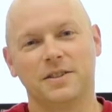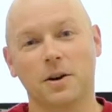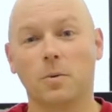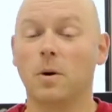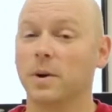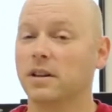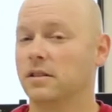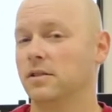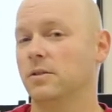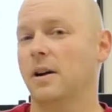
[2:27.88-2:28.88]
So what we could
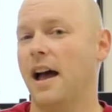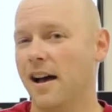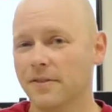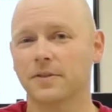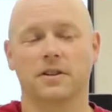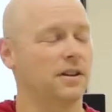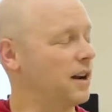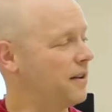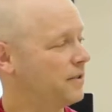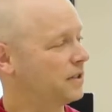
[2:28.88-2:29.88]
do after
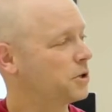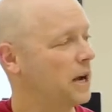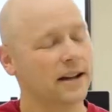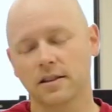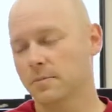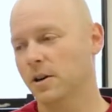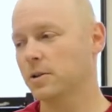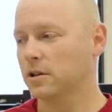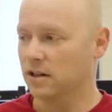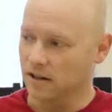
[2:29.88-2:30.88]
having tracked the
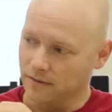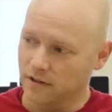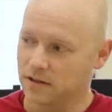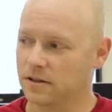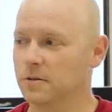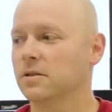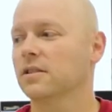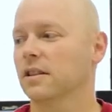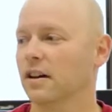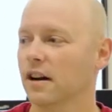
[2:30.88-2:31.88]
motion of the student
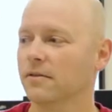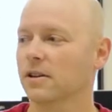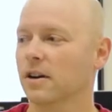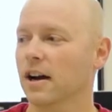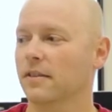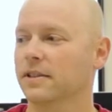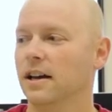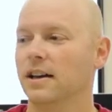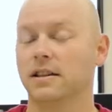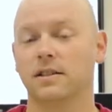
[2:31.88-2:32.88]
on the hovercraft
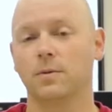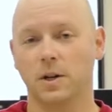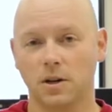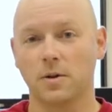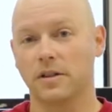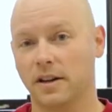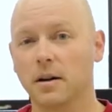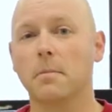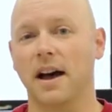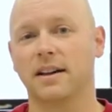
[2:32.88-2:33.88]
is, if we know
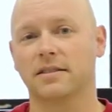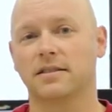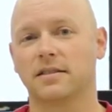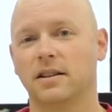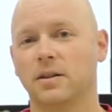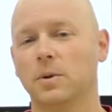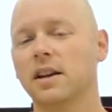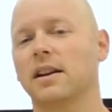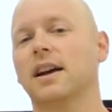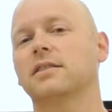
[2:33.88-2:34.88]
their mass, we
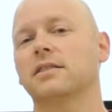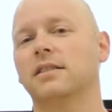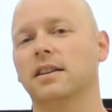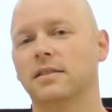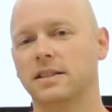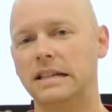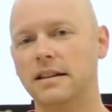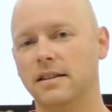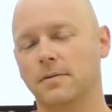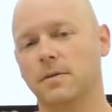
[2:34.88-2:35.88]
can actually
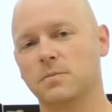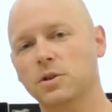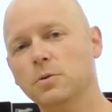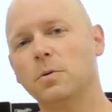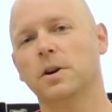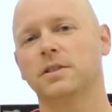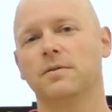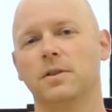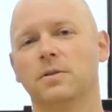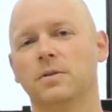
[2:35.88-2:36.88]
see from two points
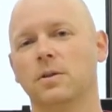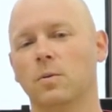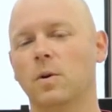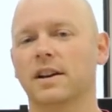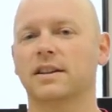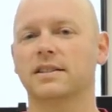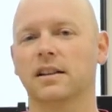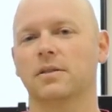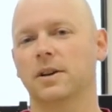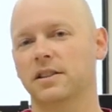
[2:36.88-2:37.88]
of view what
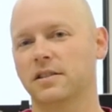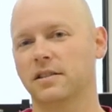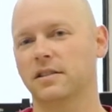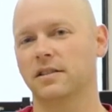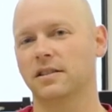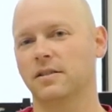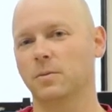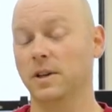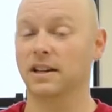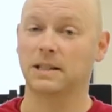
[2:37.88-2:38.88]
acceleration
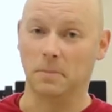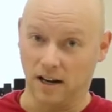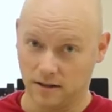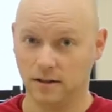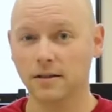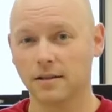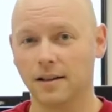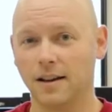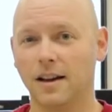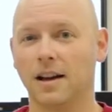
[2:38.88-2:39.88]
we expected
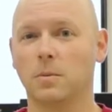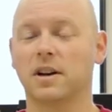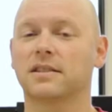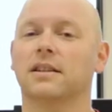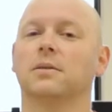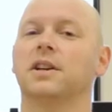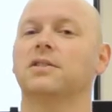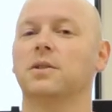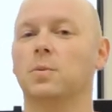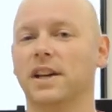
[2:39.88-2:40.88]
and what
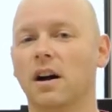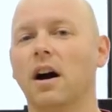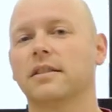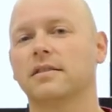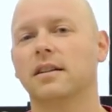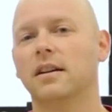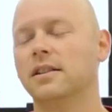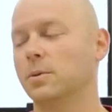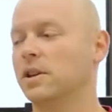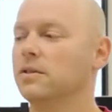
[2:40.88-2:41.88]
acceleration we got.
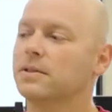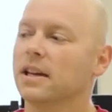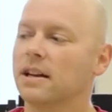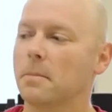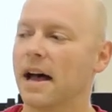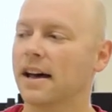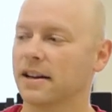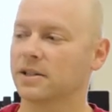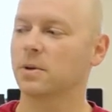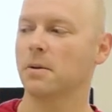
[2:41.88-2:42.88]
So we could use
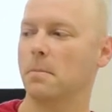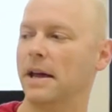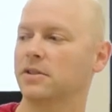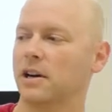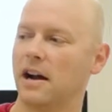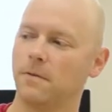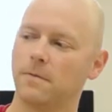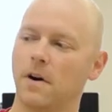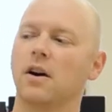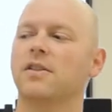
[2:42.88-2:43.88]
kinematics. We could measure how
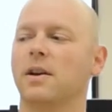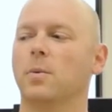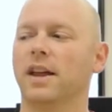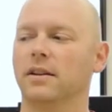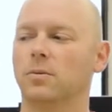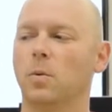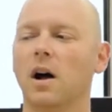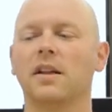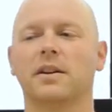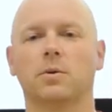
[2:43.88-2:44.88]
far they went
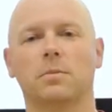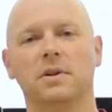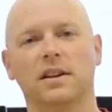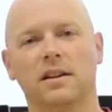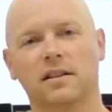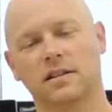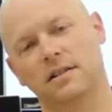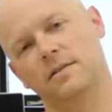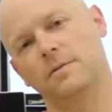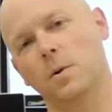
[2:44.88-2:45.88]
while they were being
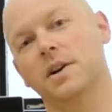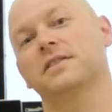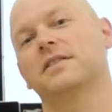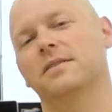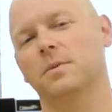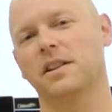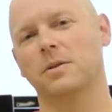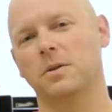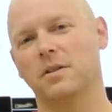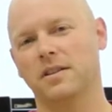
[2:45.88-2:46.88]
forced, while they
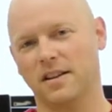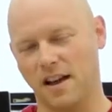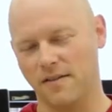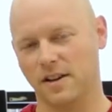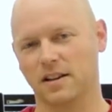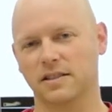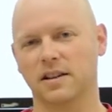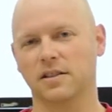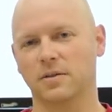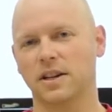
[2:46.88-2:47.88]
were having an
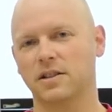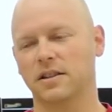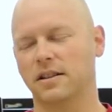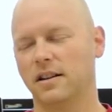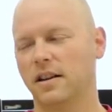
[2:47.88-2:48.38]
acceleration.